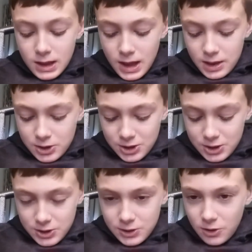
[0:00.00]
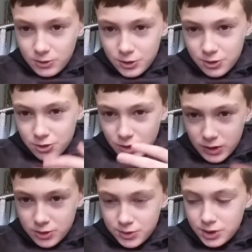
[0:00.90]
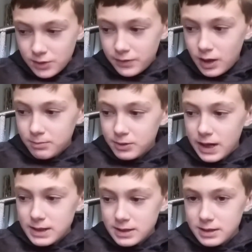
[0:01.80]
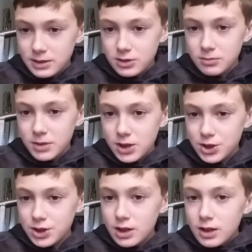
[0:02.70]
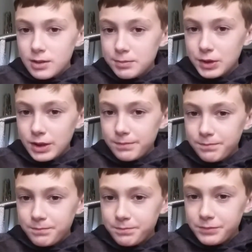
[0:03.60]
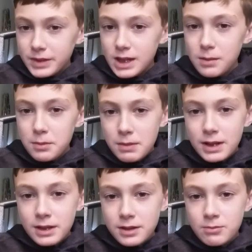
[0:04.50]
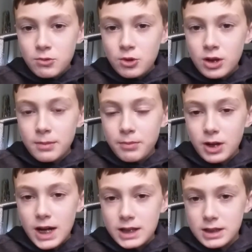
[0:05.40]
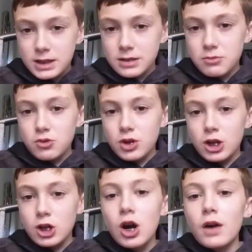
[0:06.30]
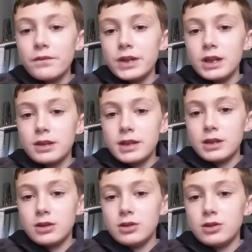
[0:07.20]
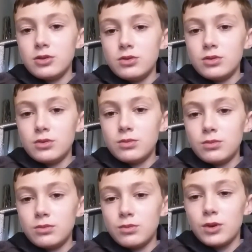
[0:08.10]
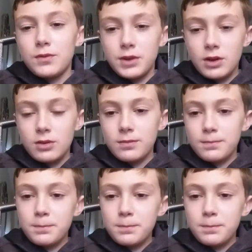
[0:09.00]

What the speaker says: yeah, just don't stress yourself out practicing too much, but keep in mind that the more you practice, the more confident that you will feel.